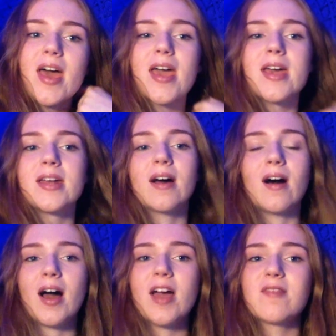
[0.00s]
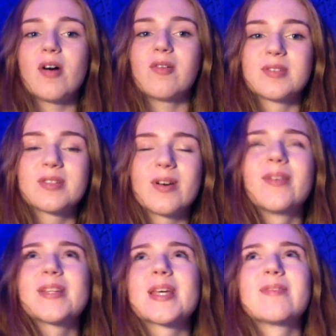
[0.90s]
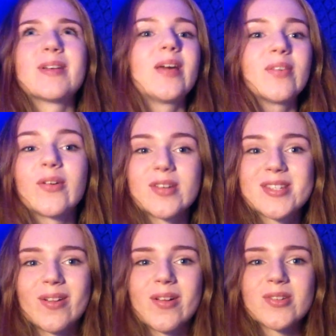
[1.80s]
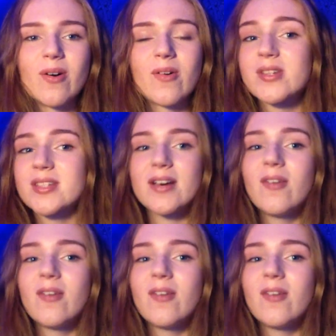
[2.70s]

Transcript: and I was honestly even loving all his solo songs.